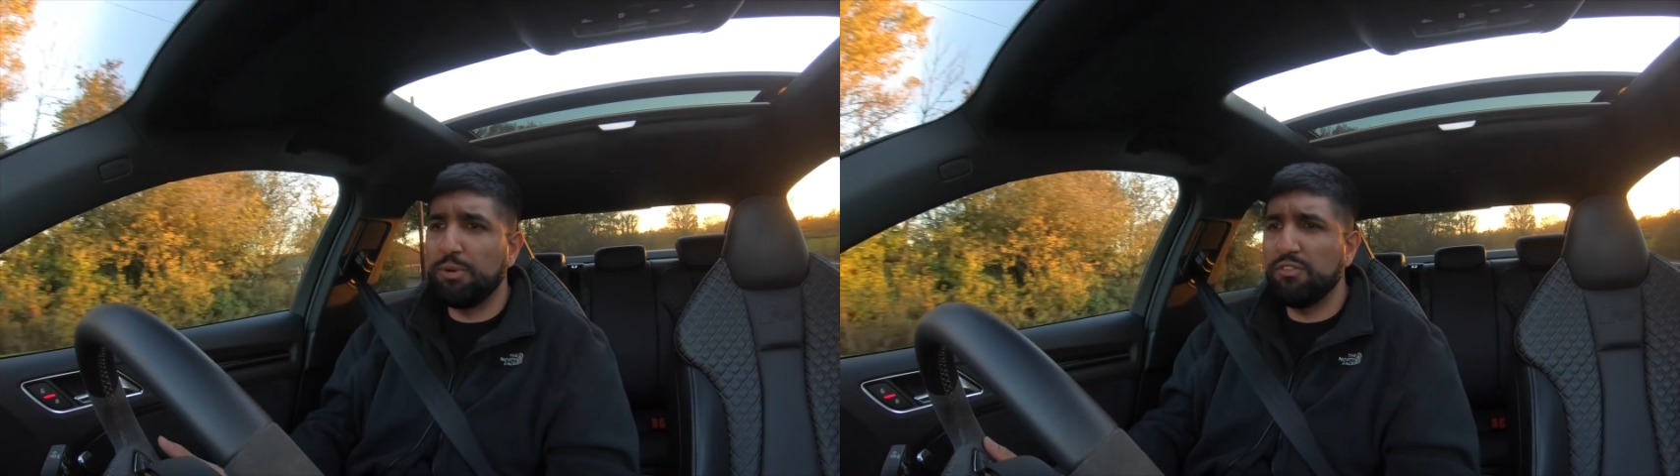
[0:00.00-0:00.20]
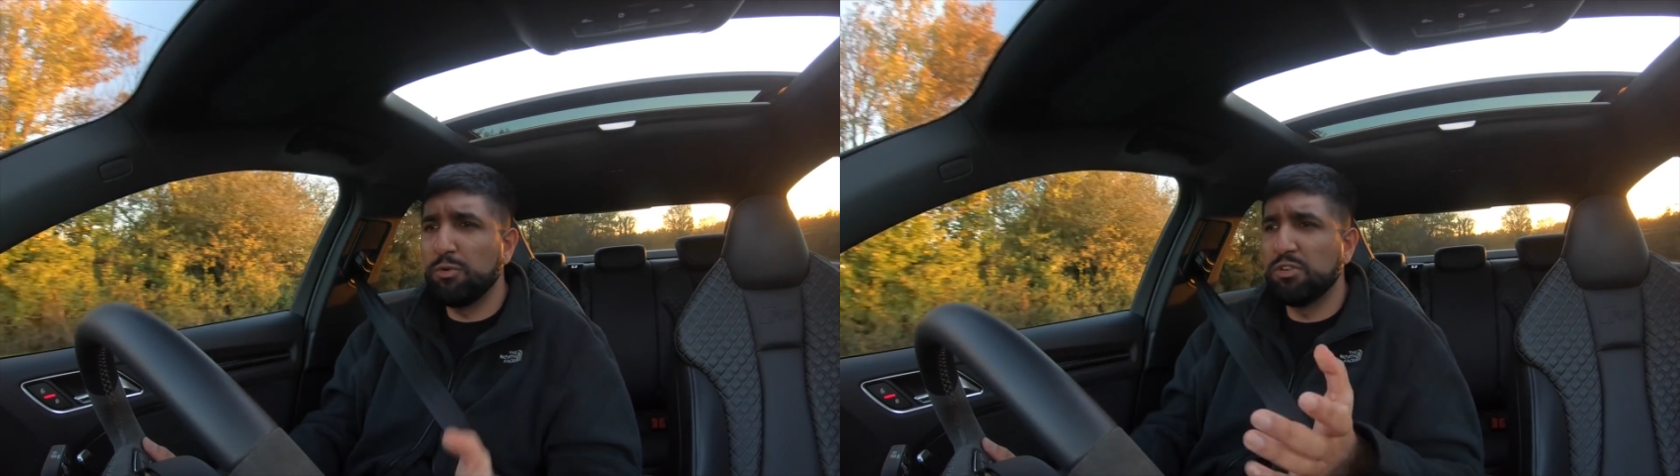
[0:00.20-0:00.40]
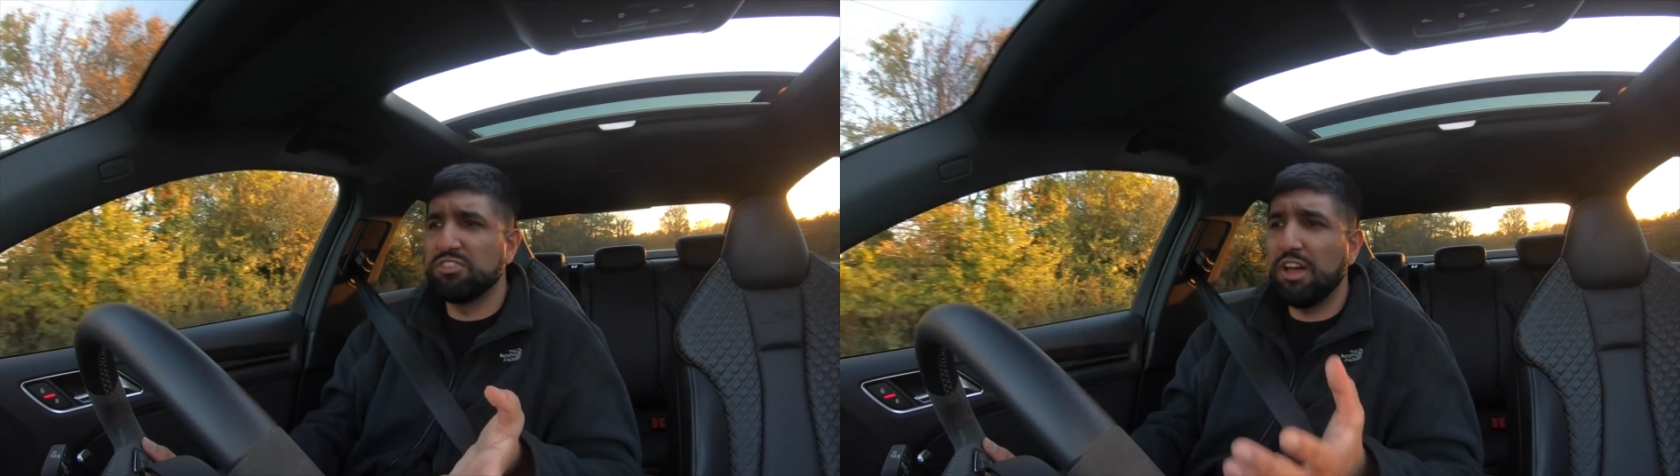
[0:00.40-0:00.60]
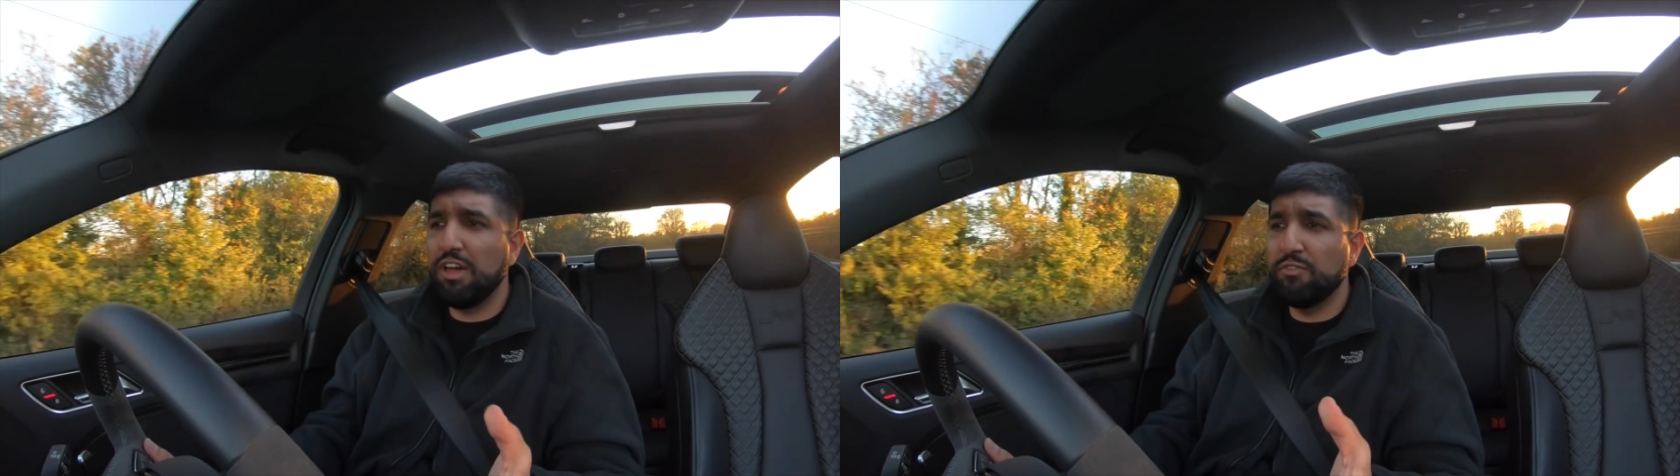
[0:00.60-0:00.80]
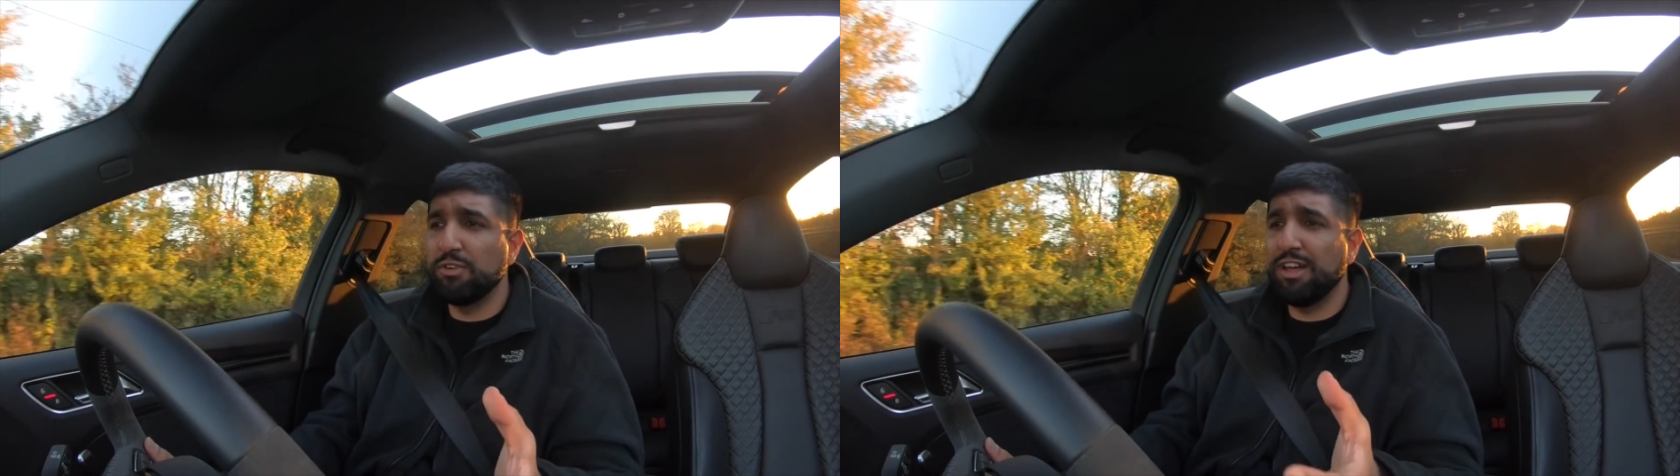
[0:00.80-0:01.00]
But of course, not
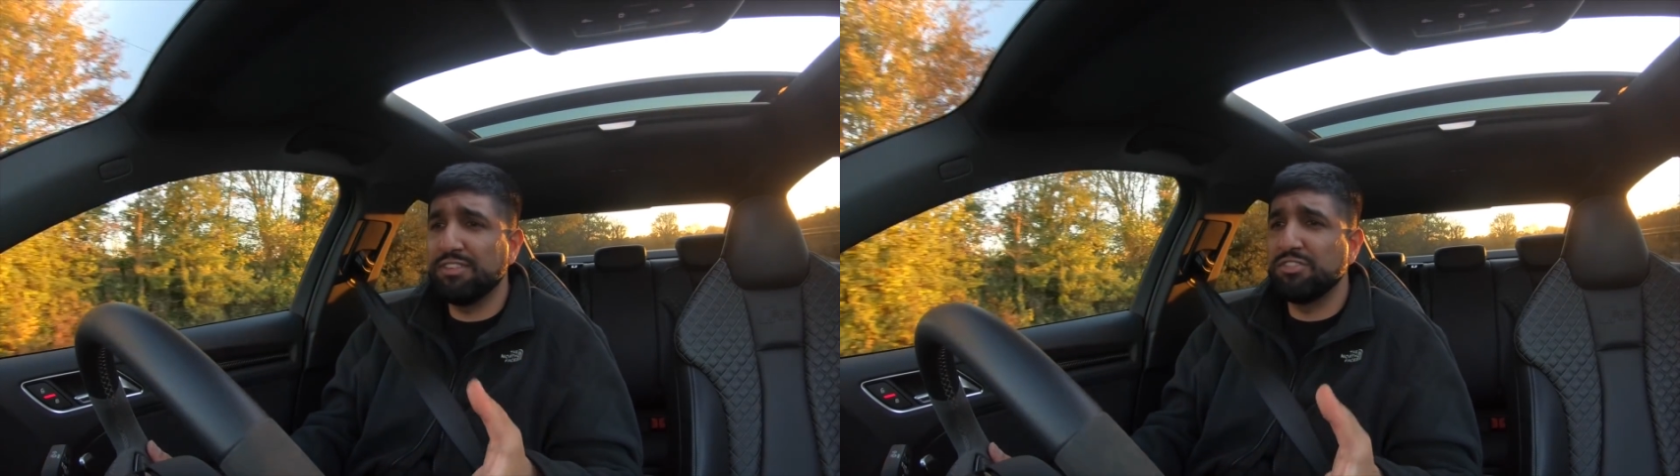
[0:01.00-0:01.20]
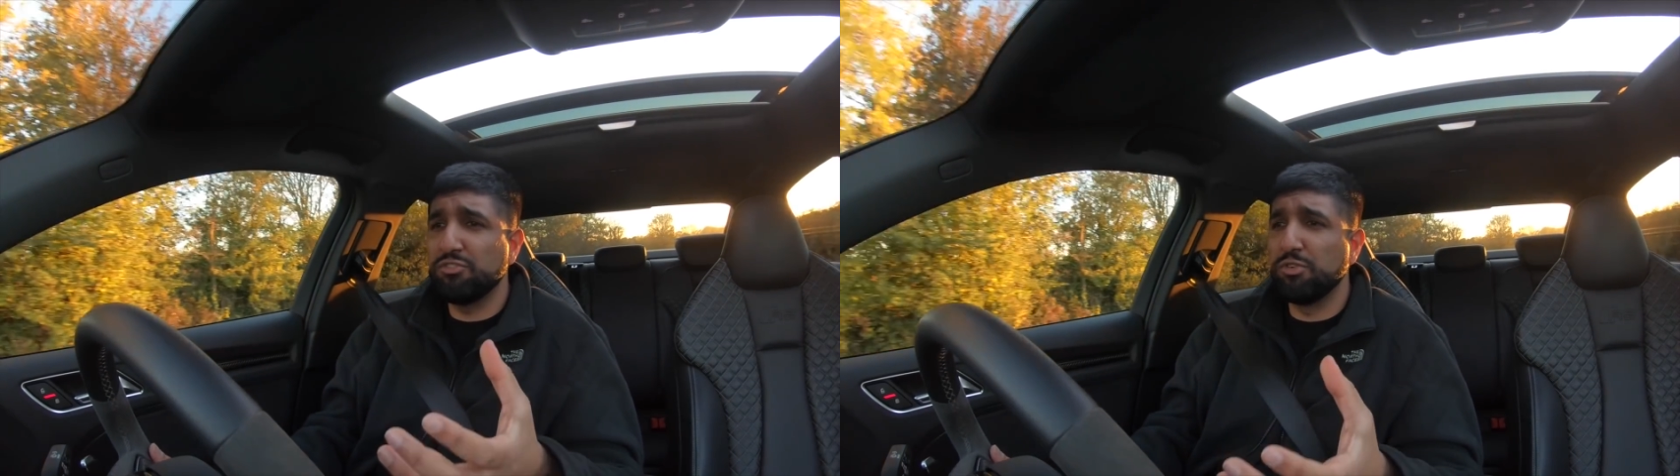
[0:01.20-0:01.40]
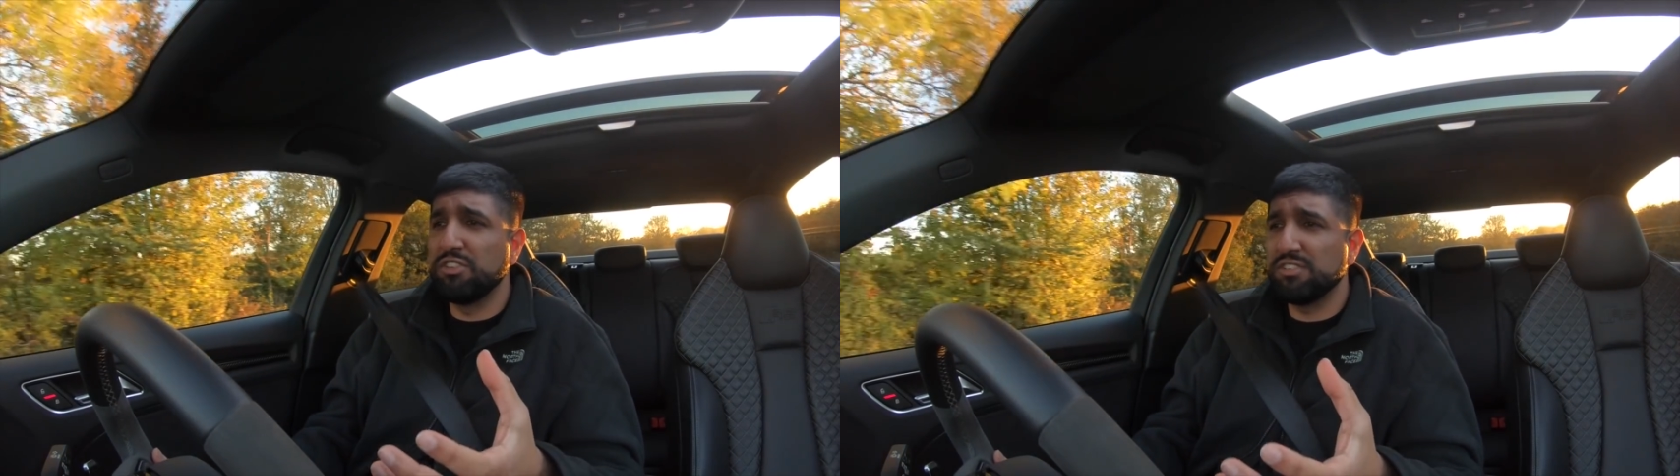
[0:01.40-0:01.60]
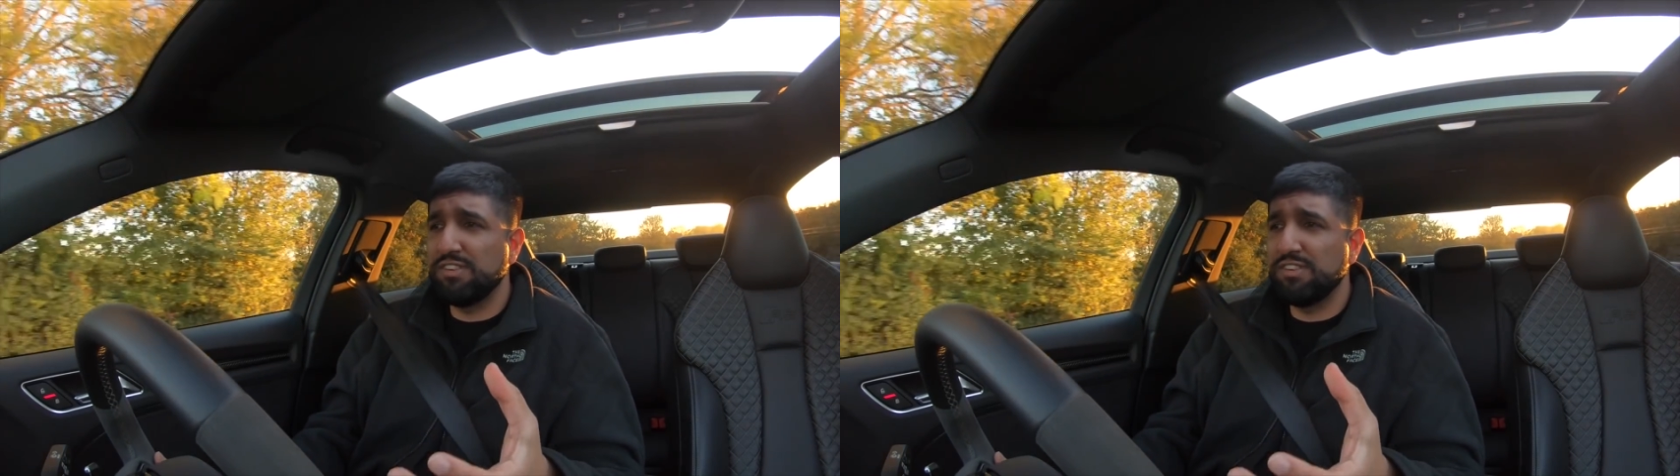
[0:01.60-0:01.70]
everyone has the choice